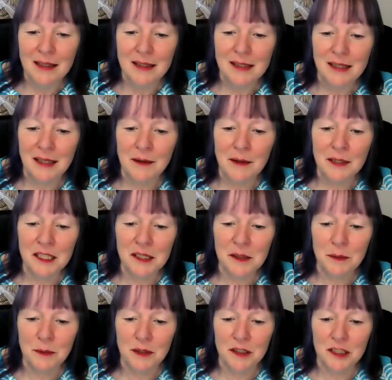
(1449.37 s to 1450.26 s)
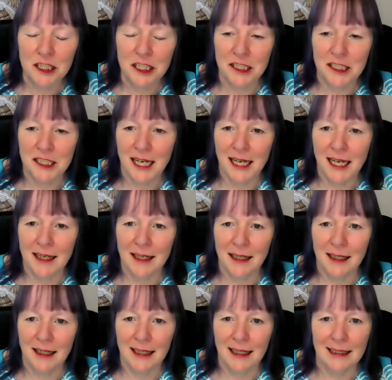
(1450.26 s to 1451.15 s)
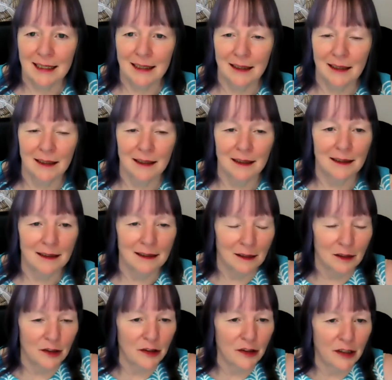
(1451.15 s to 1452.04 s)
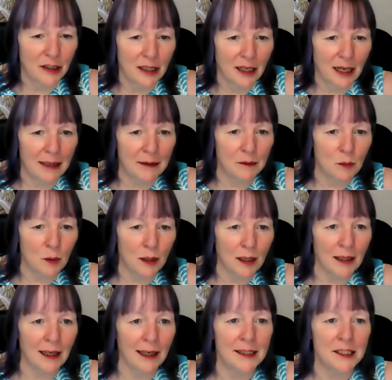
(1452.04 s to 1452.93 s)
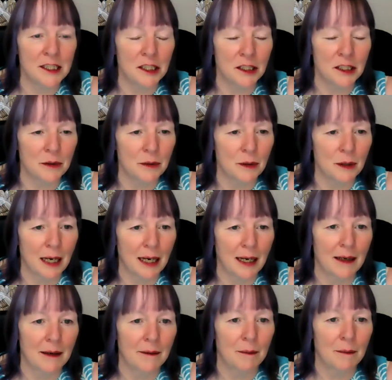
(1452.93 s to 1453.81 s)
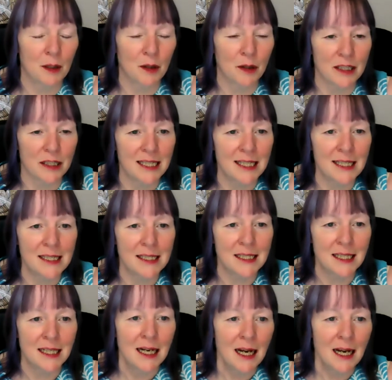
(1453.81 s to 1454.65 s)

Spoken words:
So I just want to take a little look, and while I do look at it,